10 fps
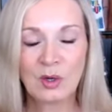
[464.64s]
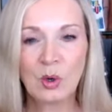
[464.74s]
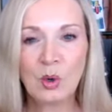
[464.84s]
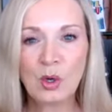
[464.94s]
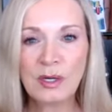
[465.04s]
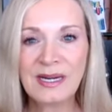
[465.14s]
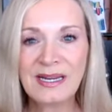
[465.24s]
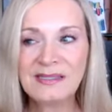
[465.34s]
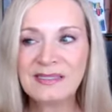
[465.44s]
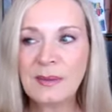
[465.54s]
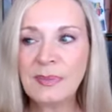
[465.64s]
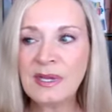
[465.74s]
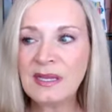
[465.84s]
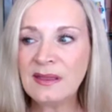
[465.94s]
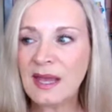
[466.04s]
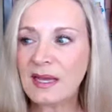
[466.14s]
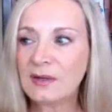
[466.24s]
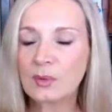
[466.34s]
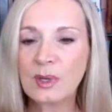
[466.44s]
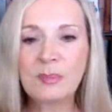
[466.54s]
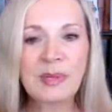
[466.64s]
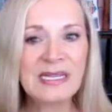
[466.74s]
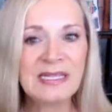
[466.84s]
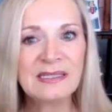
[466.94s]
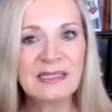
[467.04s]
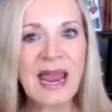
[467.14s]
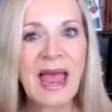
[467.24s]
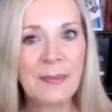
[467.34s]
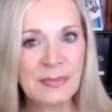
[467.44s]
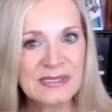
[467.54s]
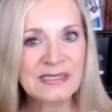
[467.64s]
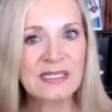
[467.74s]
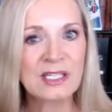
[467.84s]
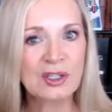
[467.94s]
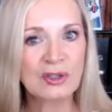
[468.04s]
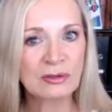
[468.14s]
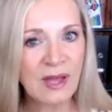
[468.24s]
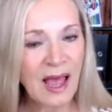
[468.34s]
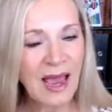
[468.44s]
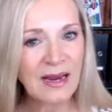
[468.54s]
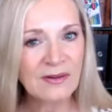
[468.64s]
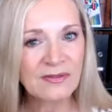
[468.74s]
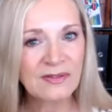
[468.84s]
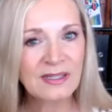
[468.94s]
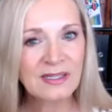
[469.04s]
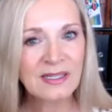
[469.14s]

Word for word: or it's something that repeatedly happens in your life.